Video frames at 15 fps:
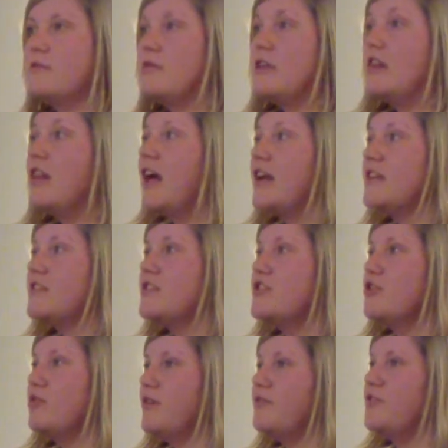let us
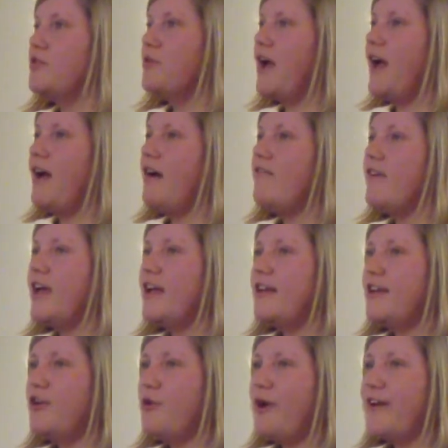know if you have
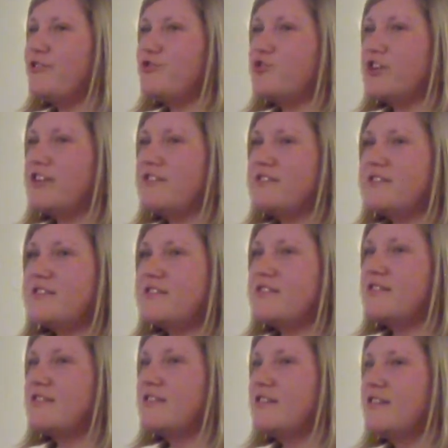any
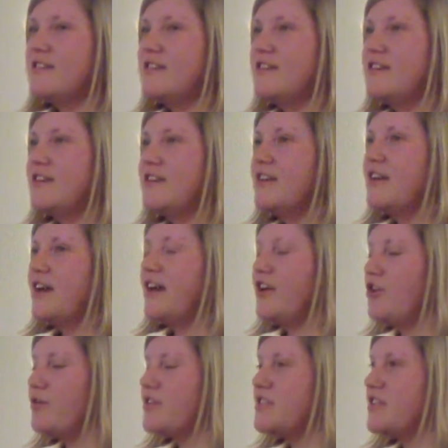questions. I
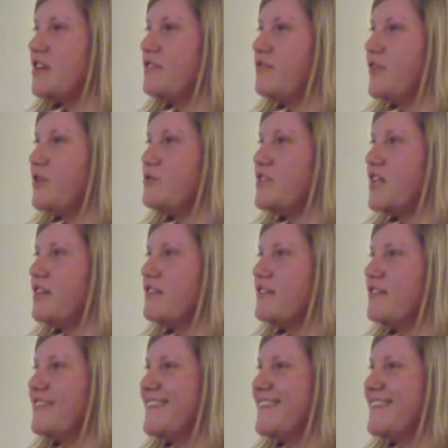know it's confusing.